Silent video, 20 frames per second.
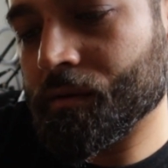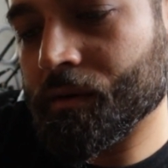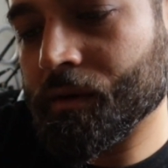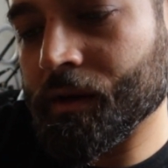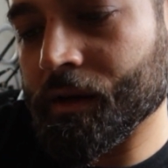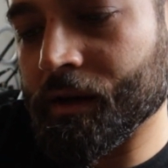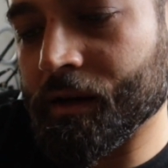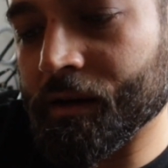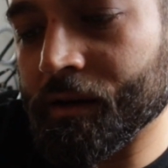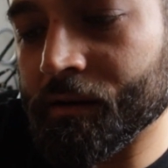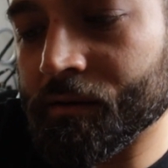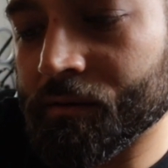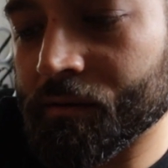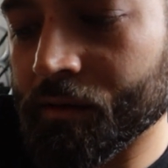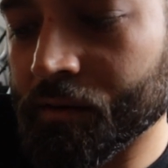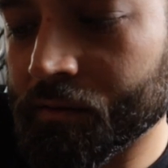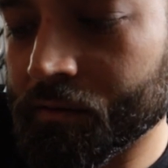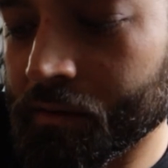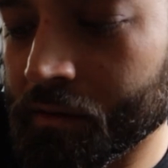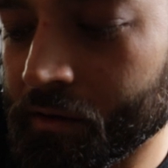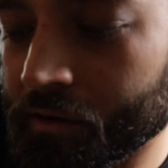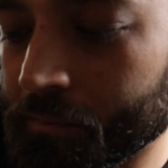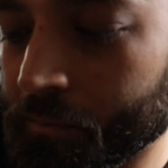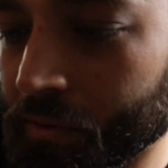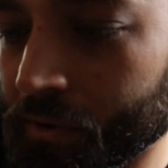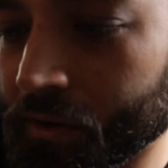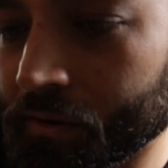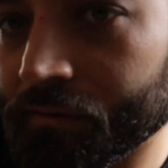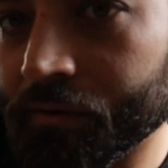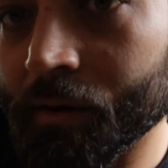yeah, it's gonna
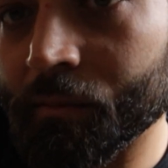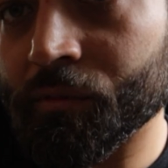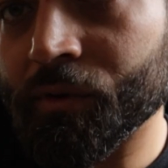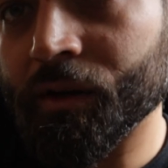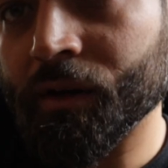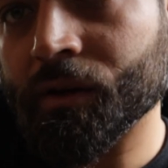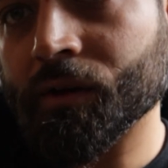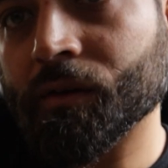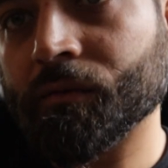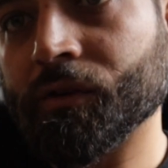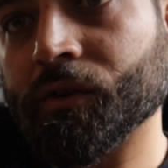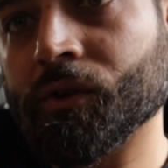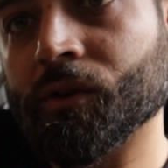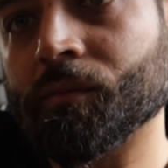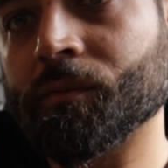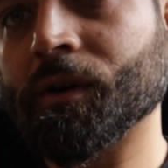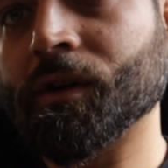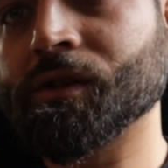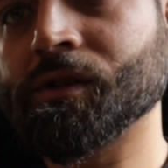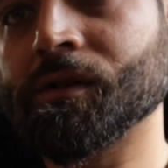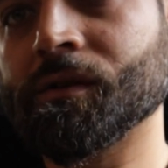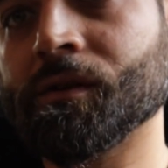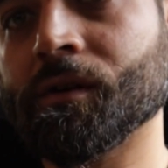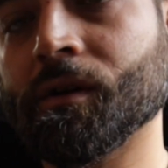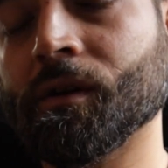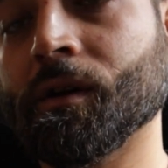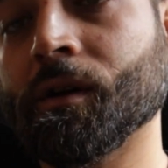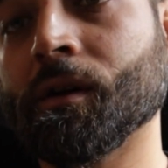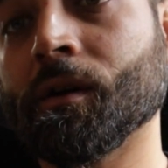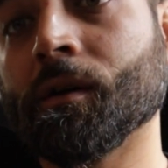spill if I bring it over too much.
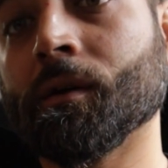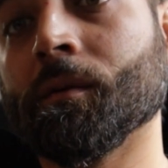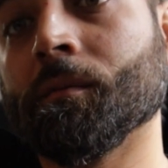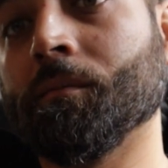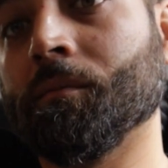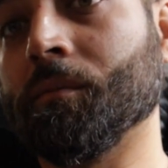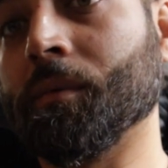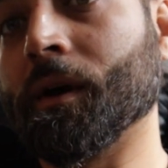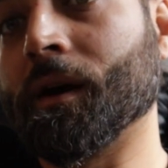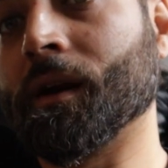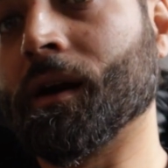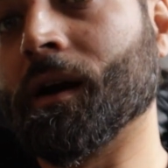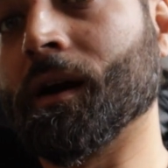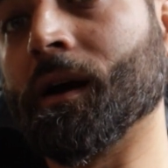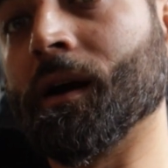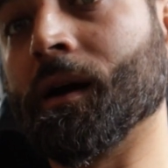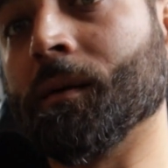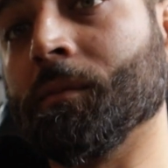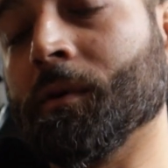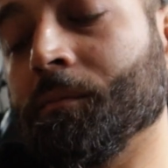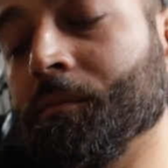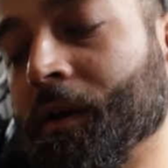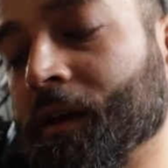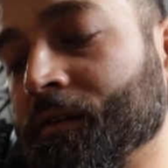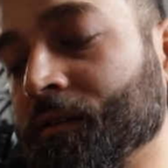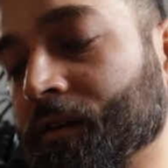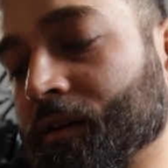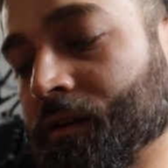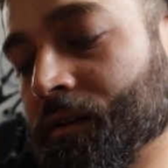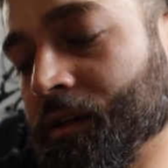But
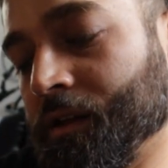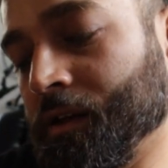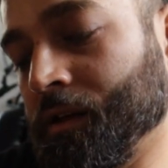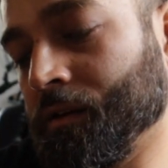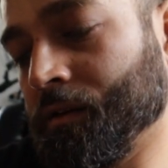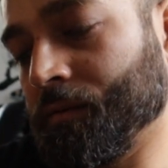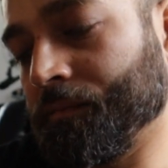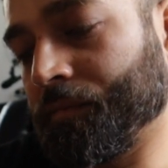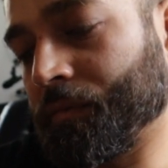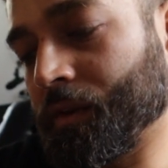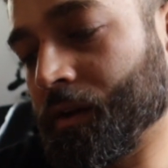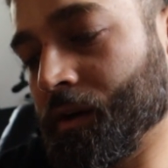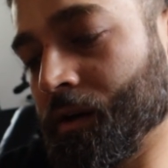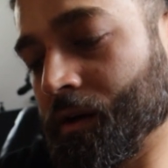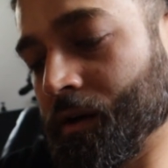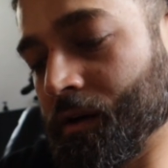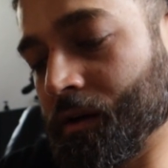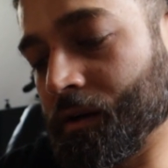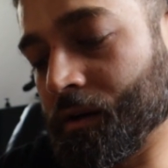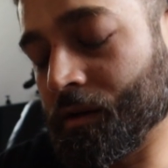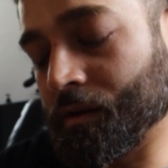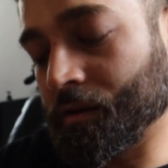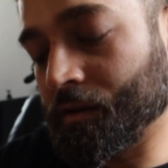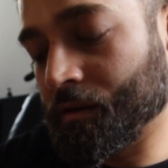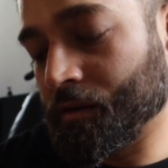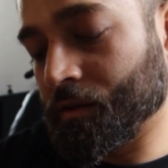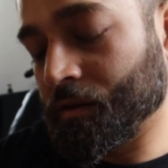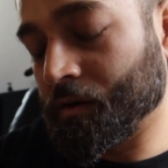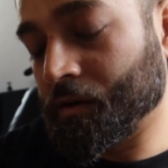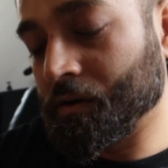basically,
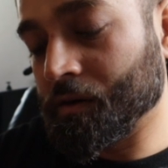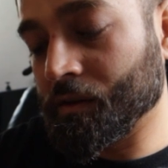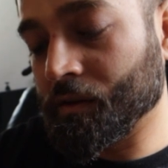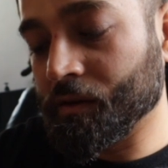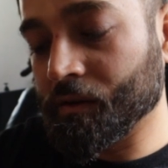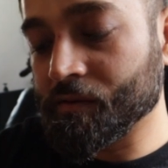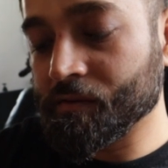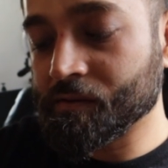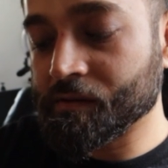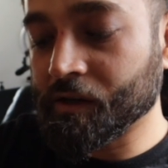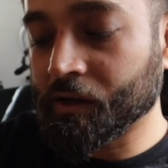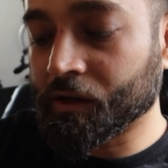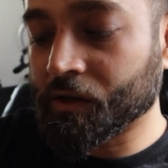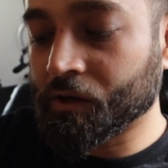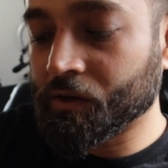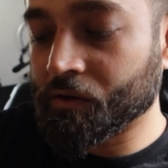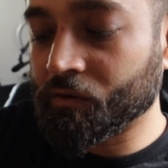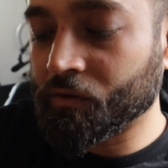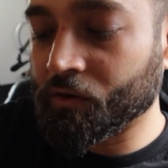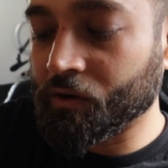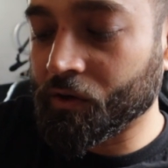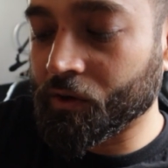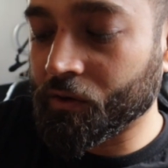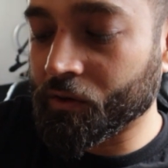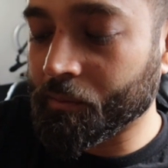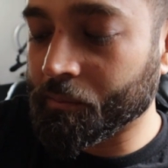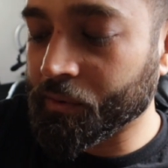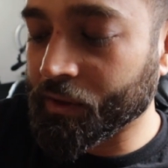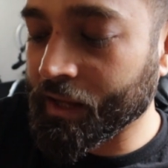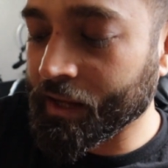the stickers here,
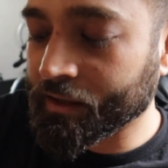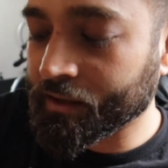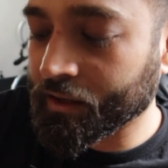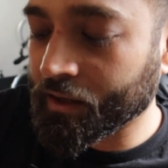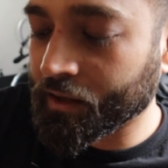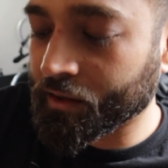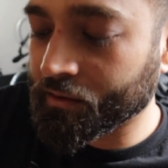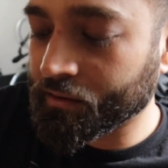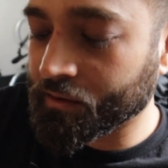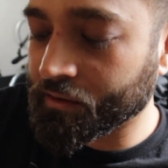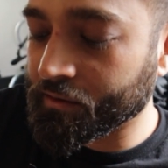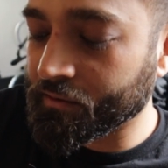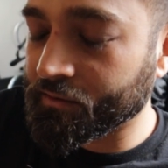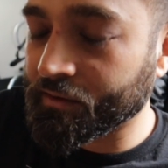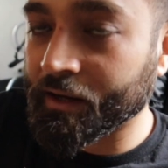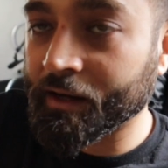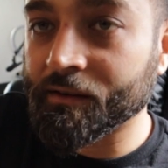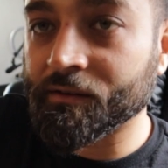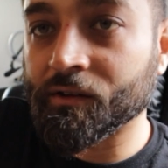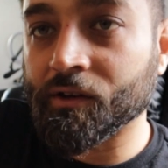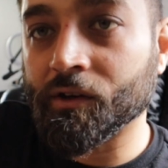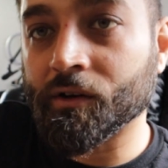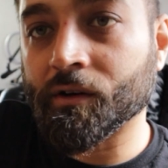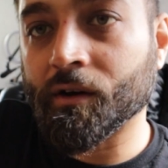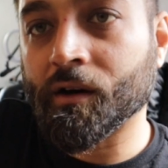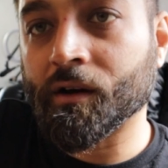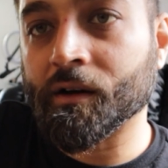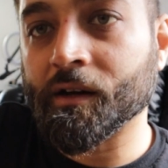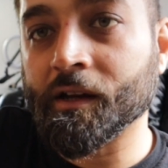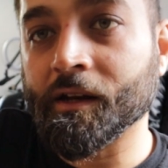the designs here
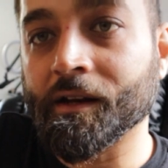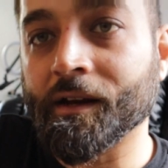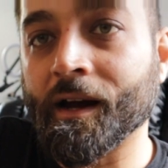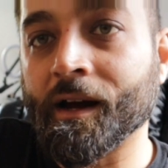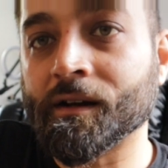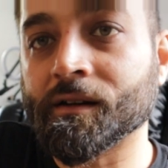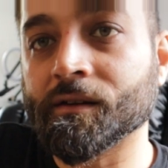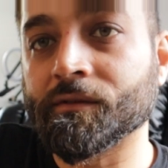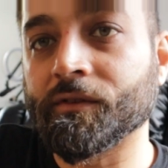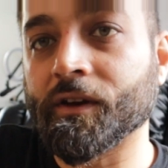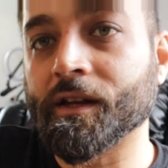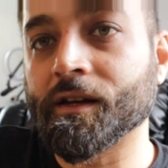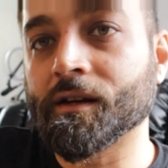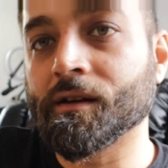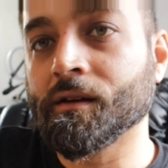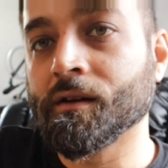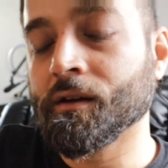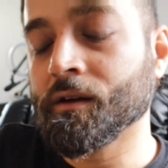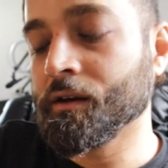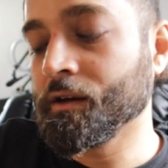are heat activated.